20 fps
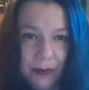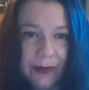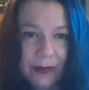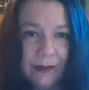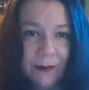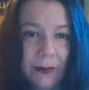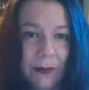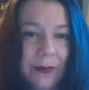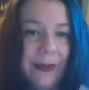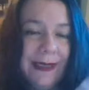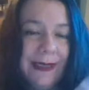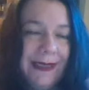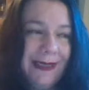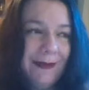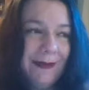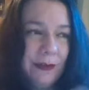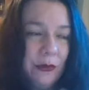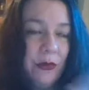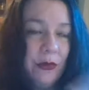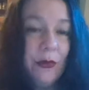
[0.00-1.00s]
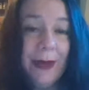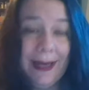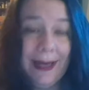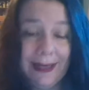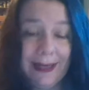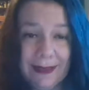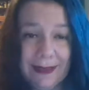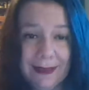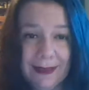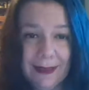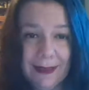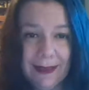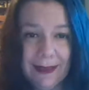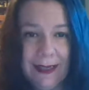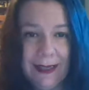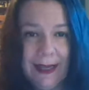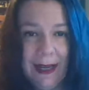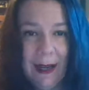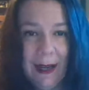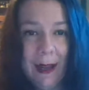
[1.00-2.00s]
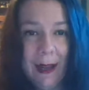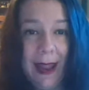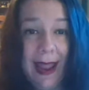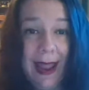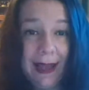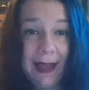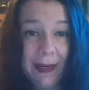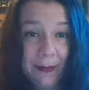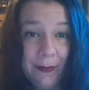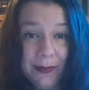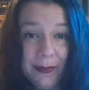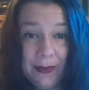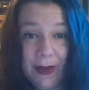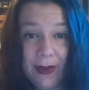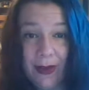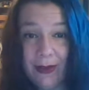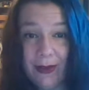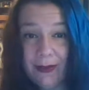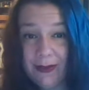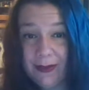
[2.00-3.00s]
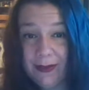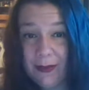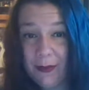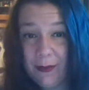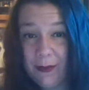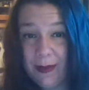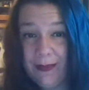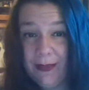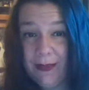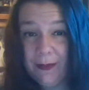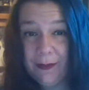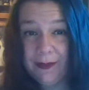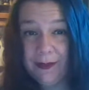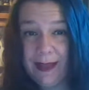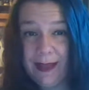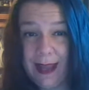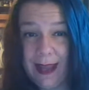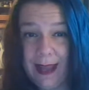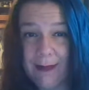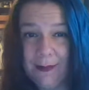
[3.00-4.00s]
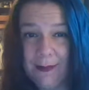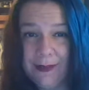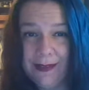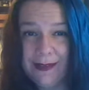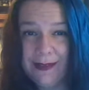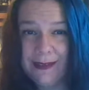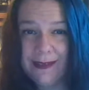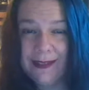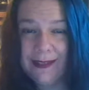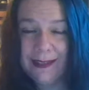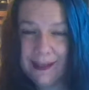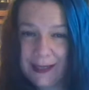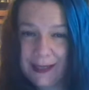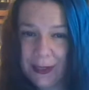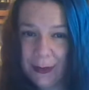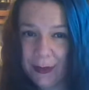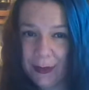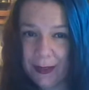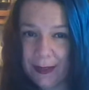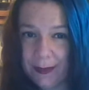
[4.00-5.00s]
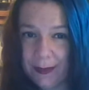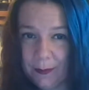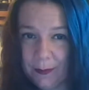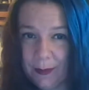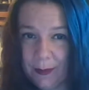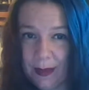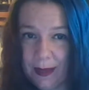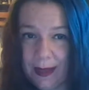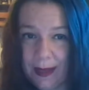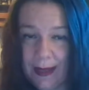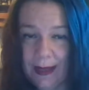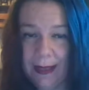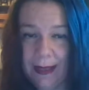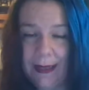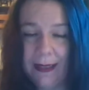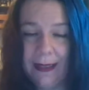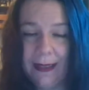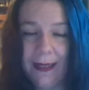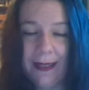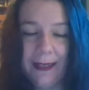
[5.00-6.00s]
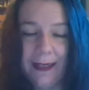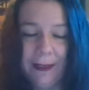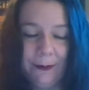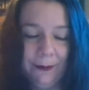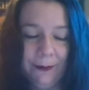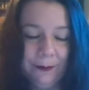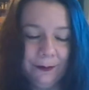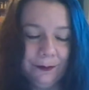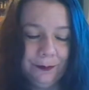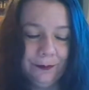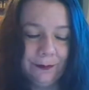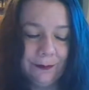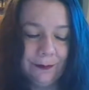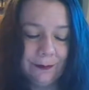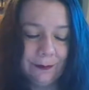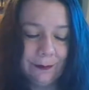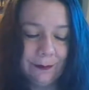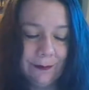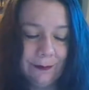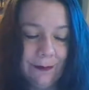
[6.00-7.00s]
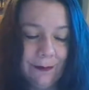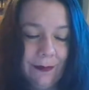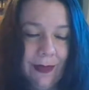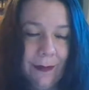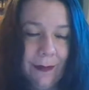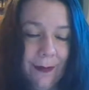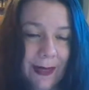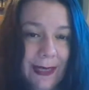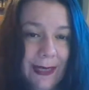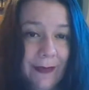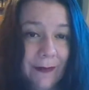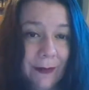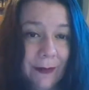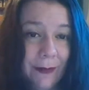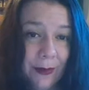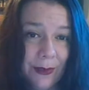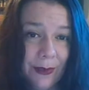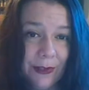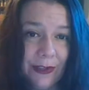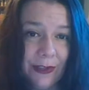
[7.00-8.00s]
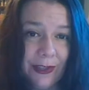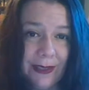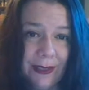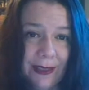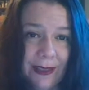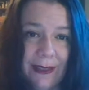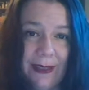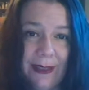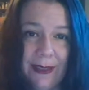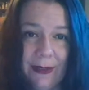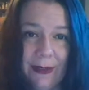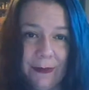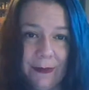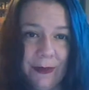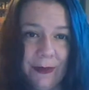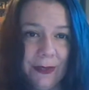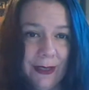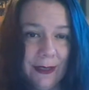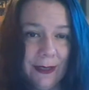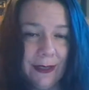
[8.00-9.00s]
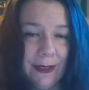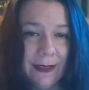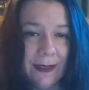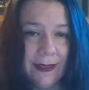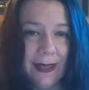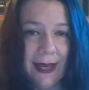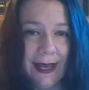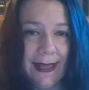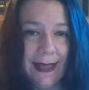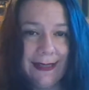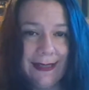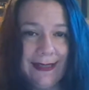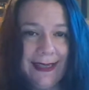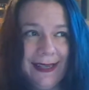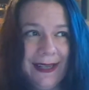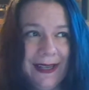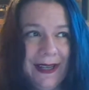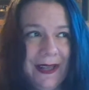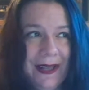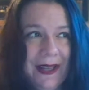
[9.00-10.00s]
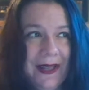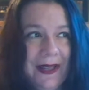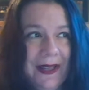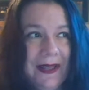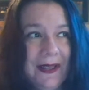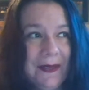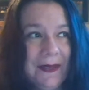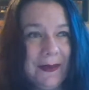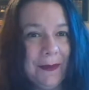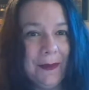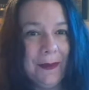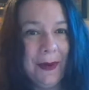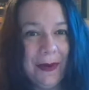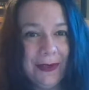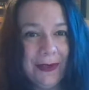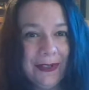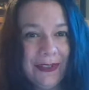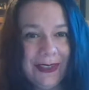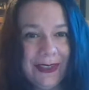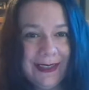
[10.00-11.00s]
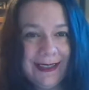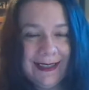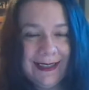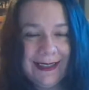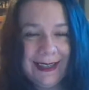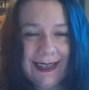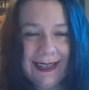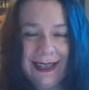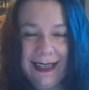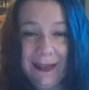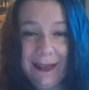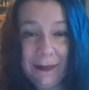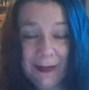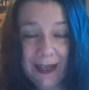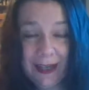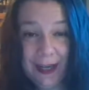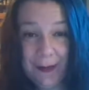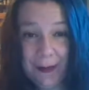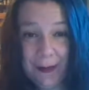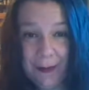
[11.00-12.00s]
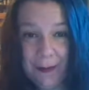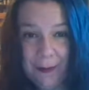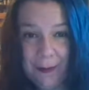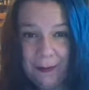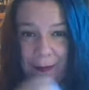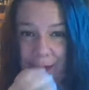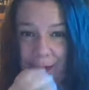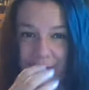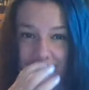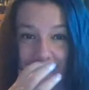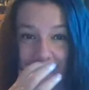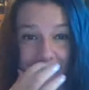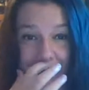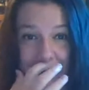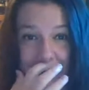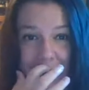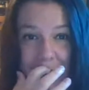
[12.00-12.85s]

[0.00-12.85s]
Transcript: mostly traded. And it was also one that was kept secret by many of the Persian and the Arab traders. And the Persians even came up, which does not